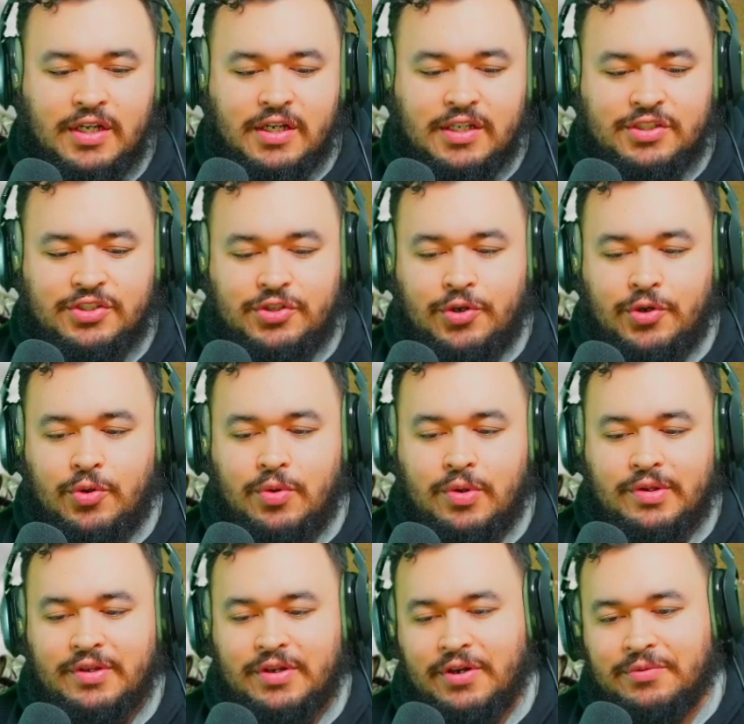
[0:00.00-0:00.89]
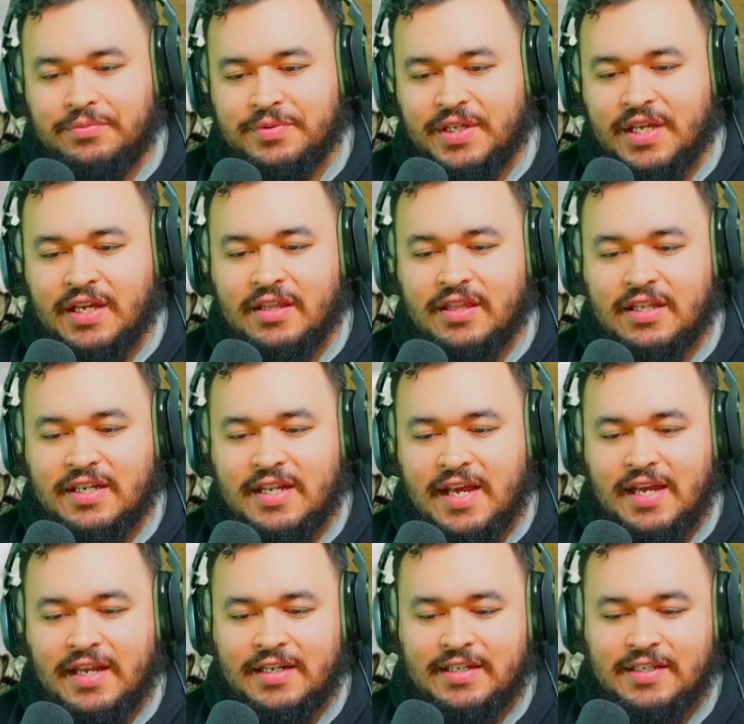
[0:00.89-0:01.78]
So, King of the
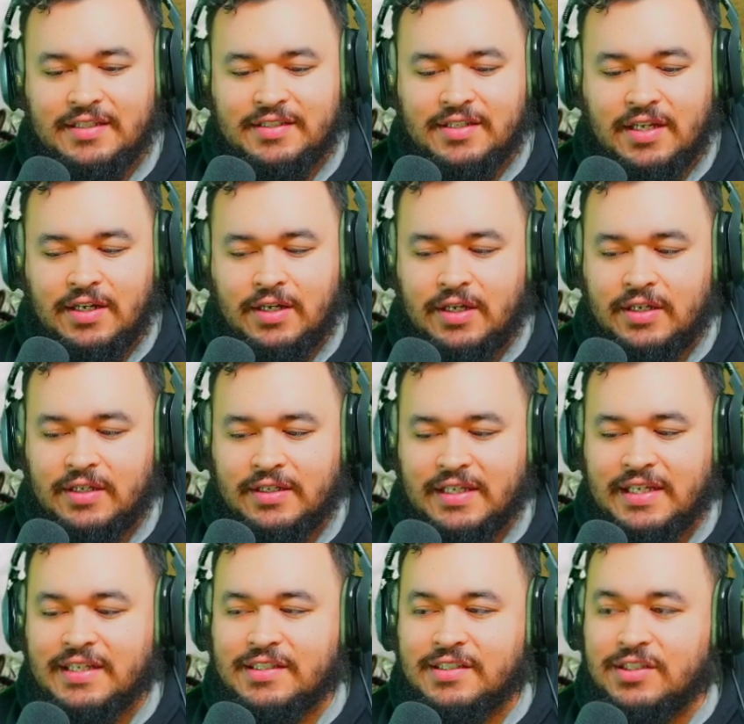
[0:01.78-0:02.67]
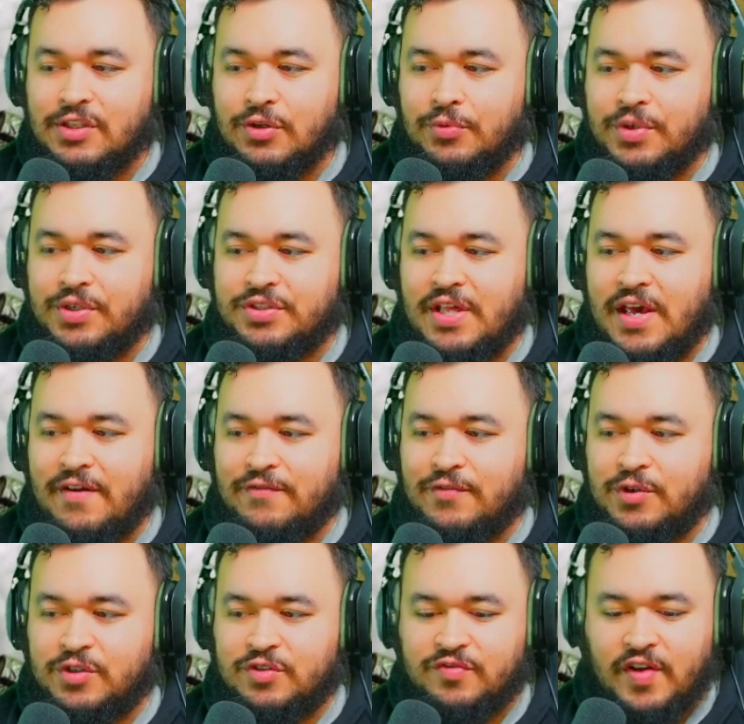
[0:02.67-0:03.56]
Dead, he's going to easily win that
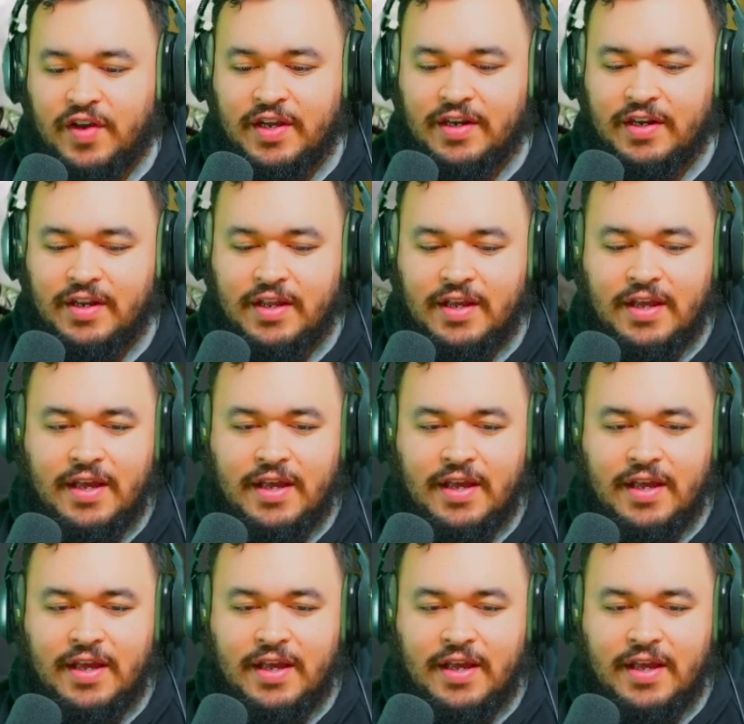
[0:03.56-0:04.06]
first fight.